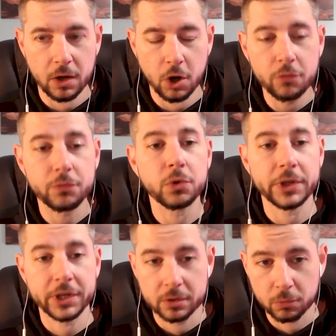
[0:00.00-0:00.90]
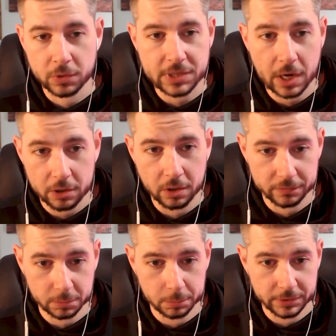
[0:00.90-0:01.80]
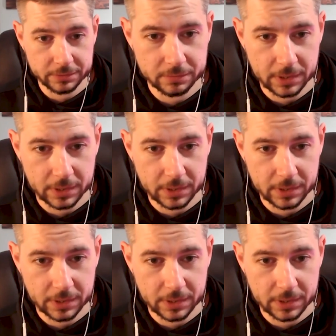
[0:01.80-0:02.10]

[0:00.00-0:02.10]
hopefully retire comfortably.